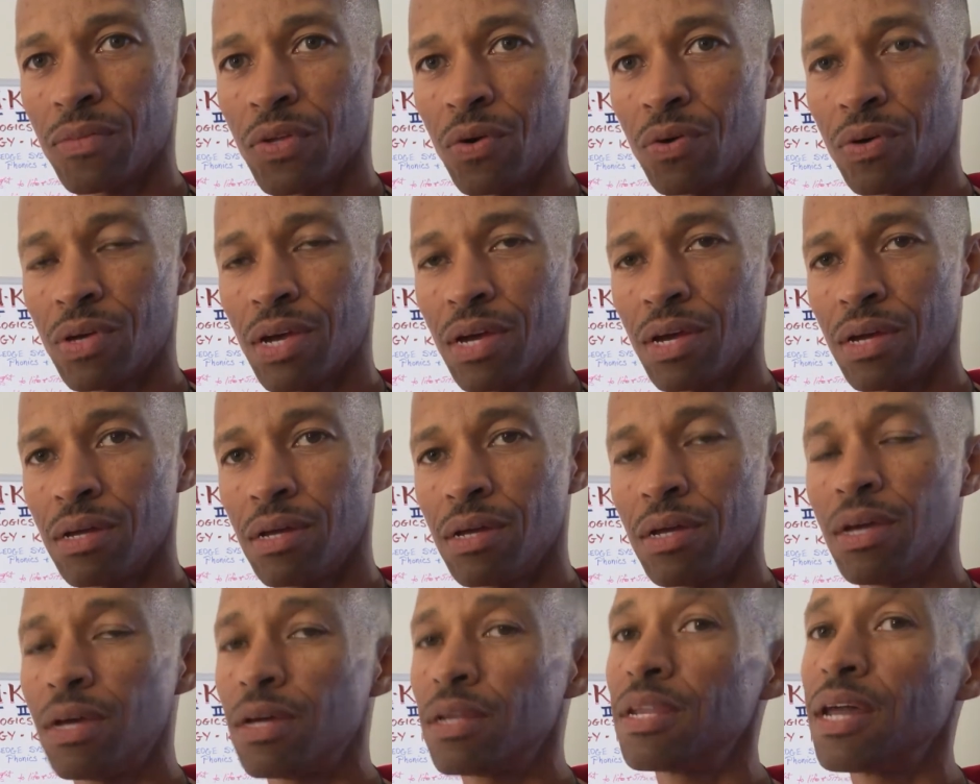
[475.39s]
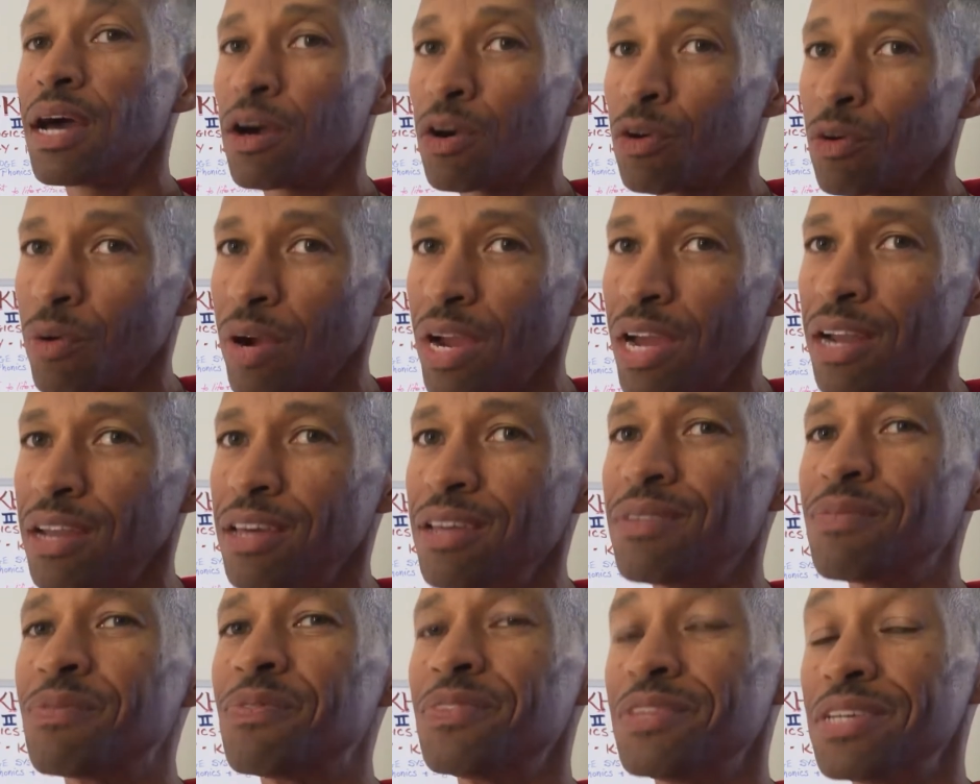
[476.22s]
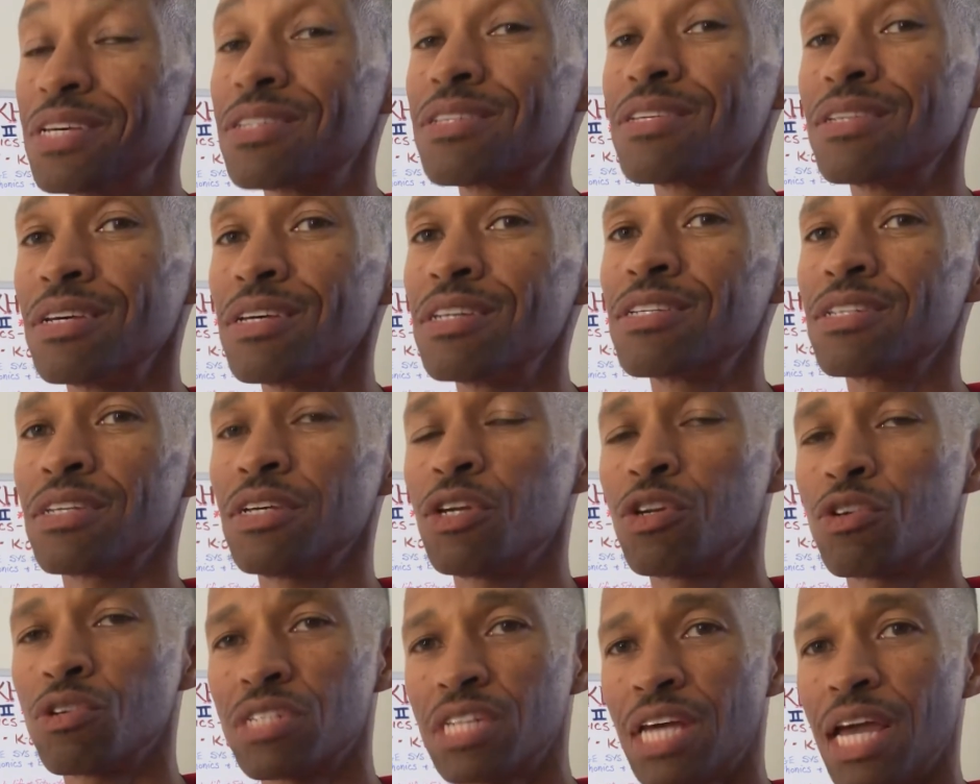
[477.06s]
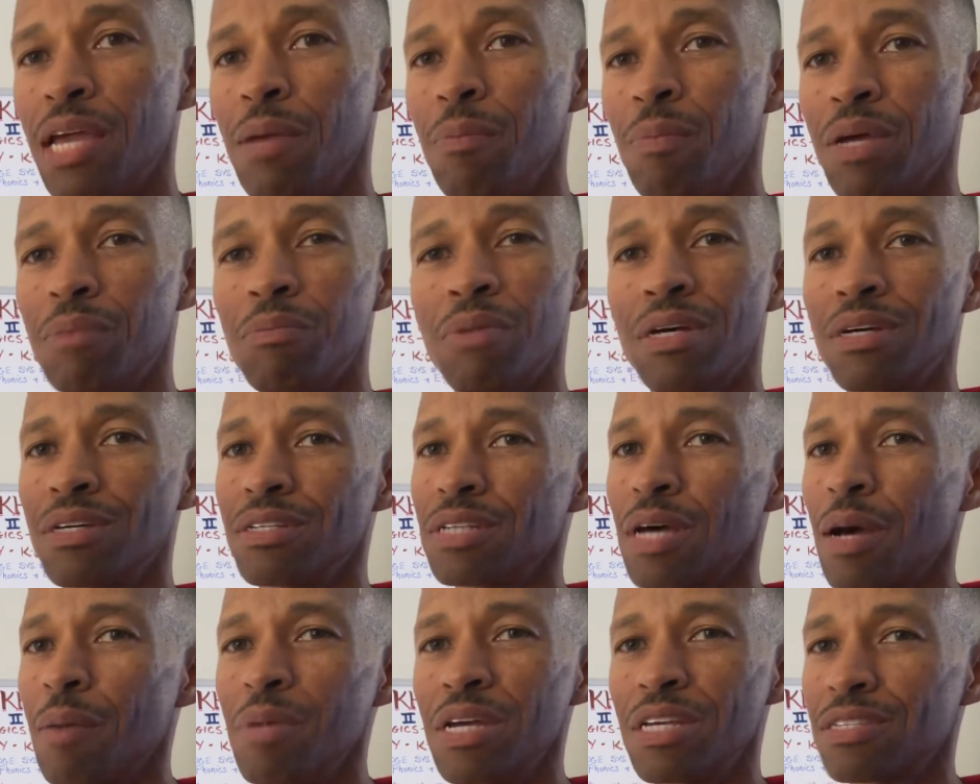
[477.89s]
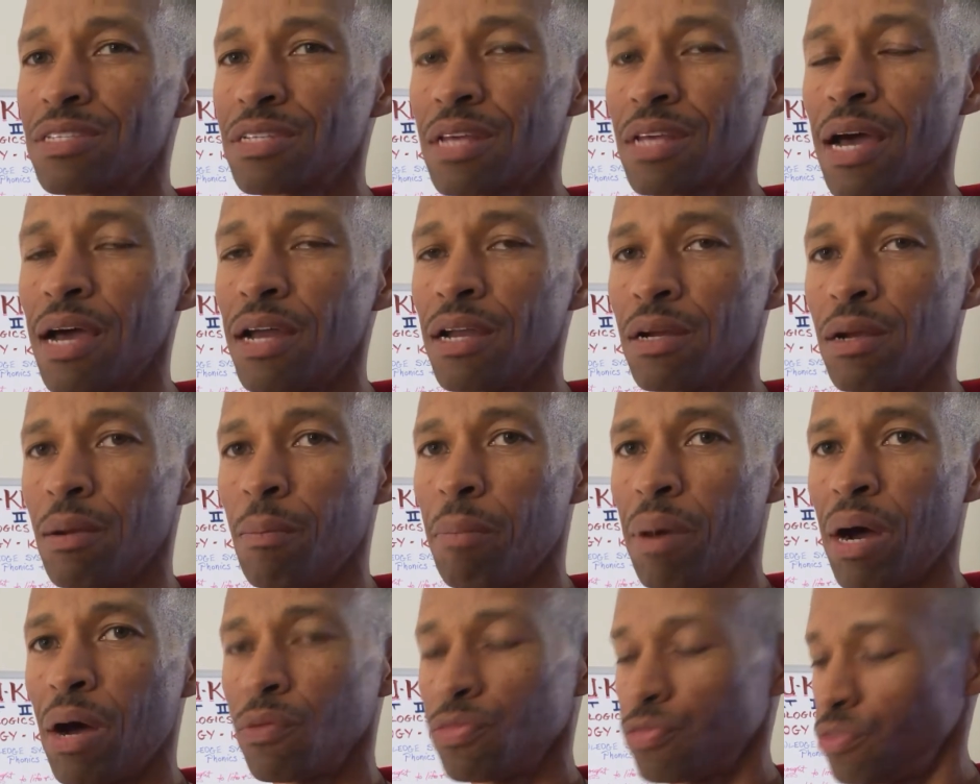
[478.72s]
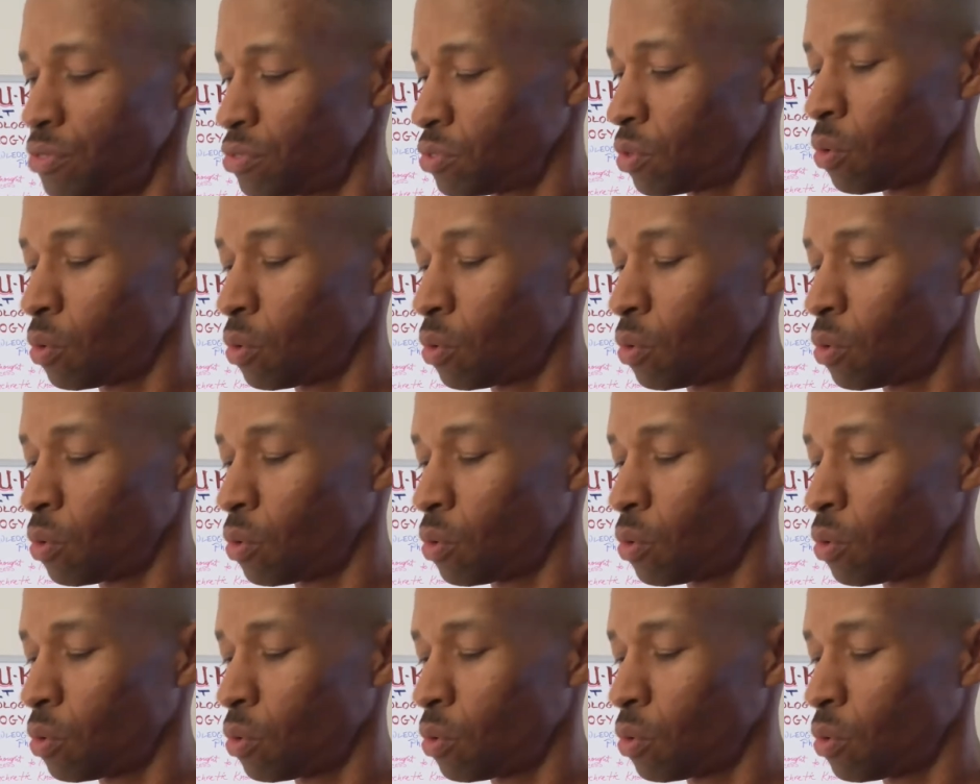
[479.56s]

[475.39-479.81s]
Okay, now granted, this is entertainment because I'm excited about this